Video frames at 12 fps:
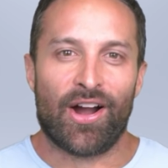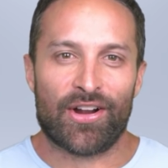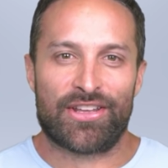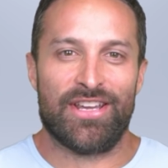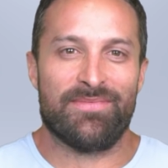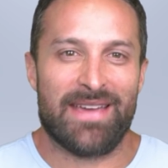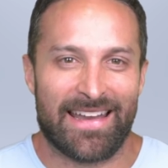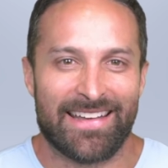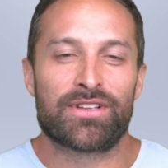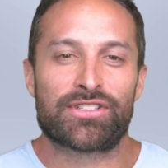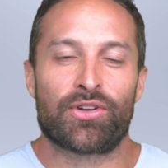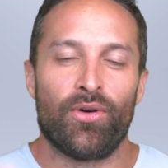argument
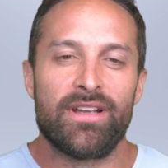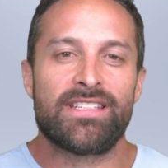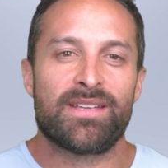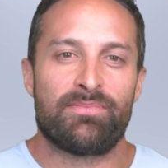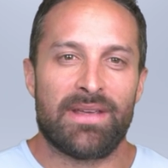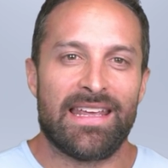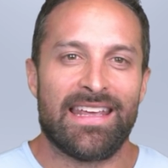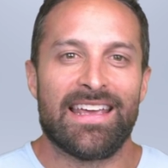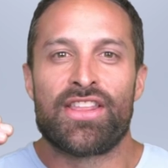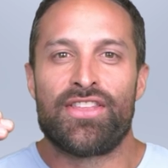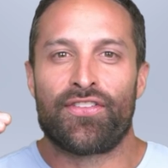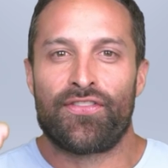was going to
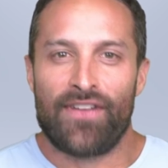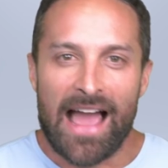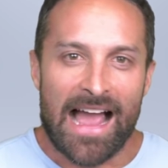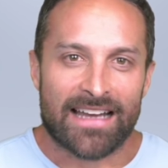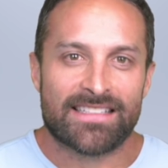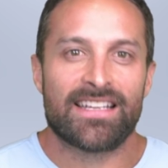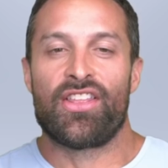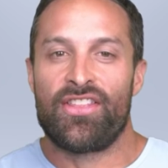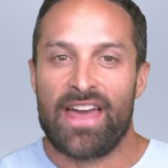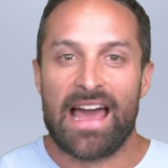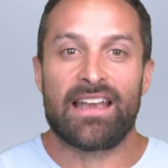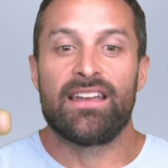be the fact
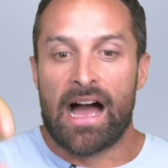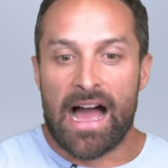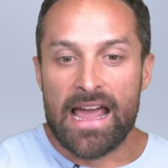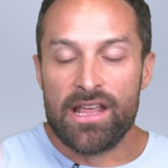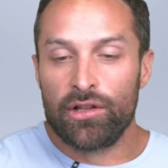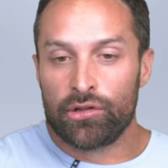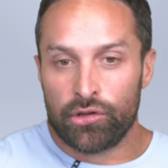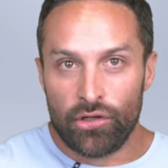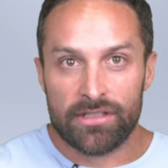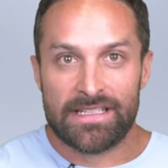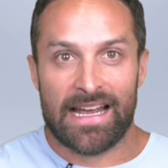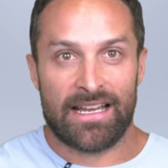that I
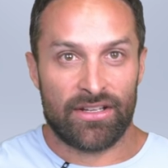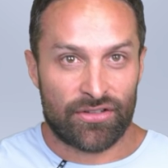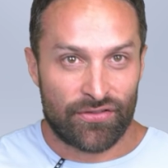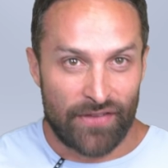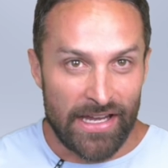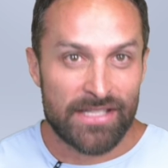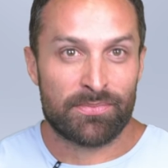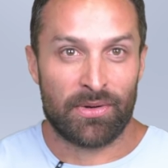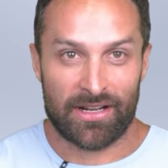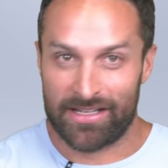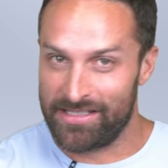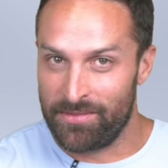looked at his
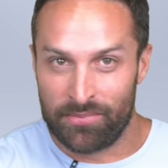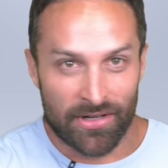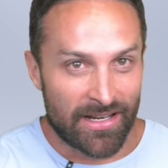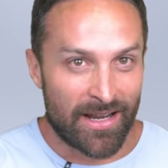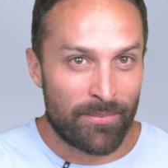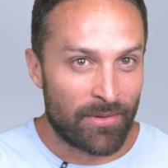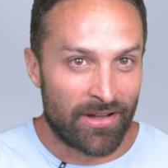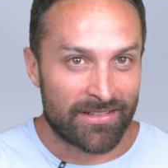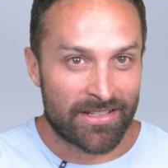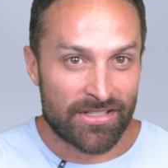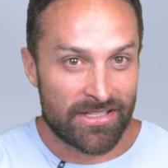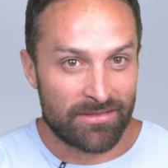Facebook because he put it up on
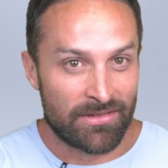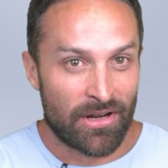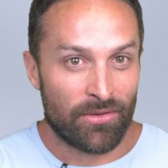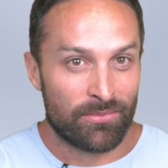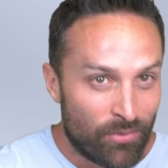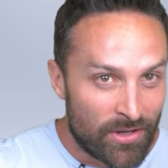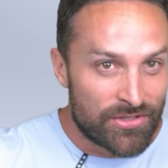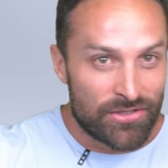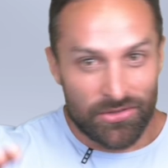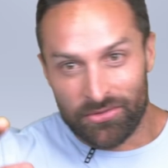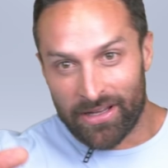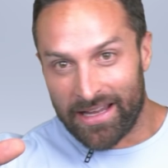because he, you know, once
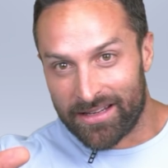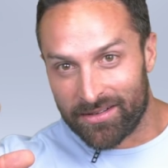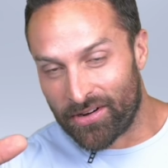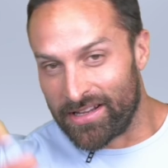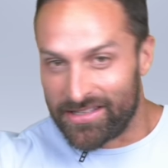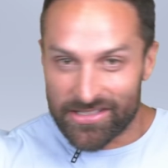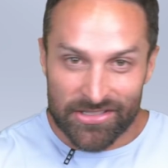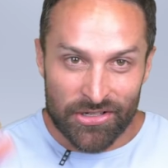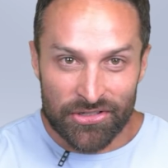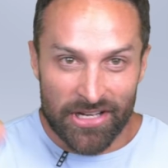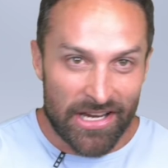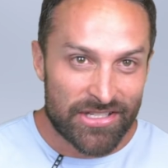you like create these
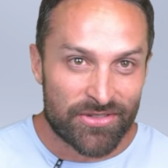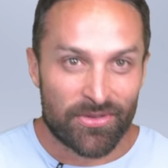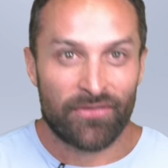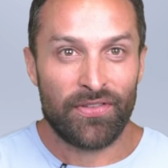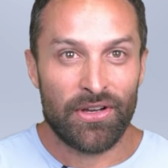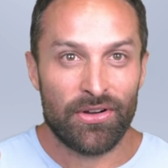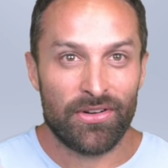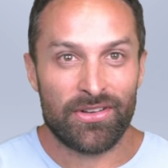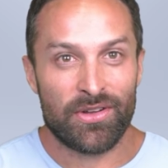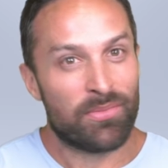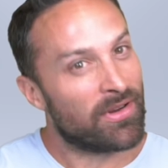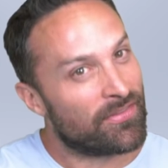associations with food,
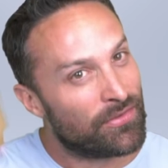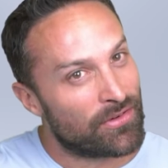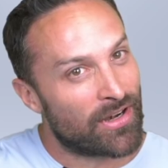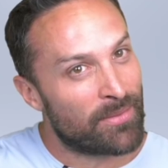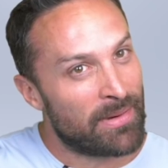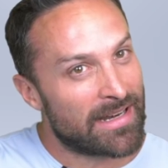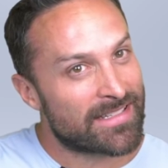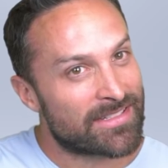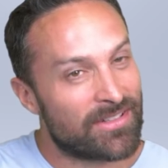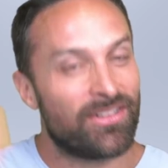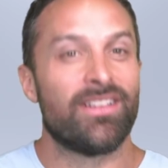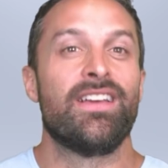you put food on a
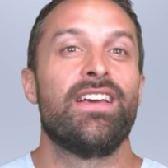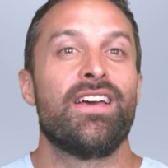pedestal.